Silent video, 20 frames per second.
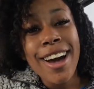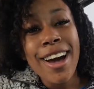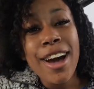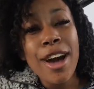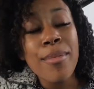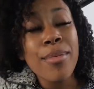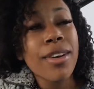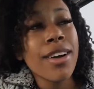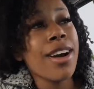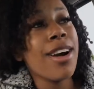
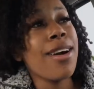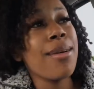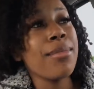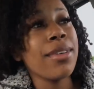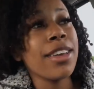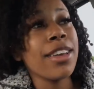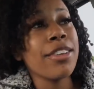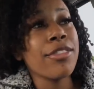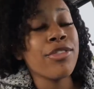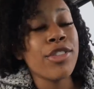
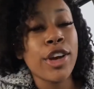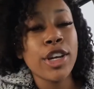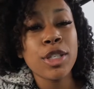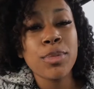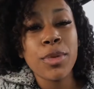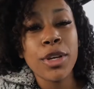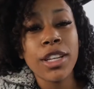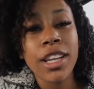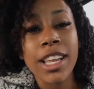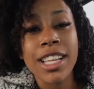upcoming
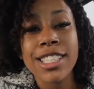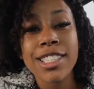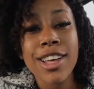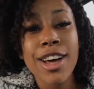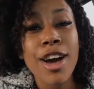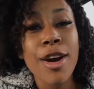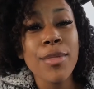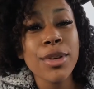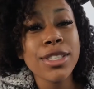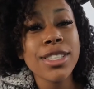freshmen that's
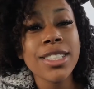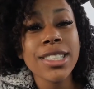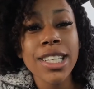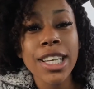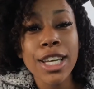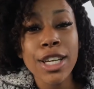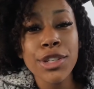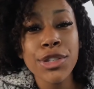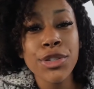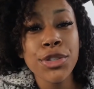coming to
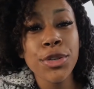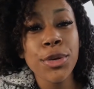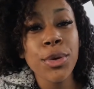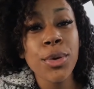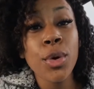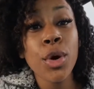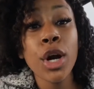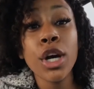TSU,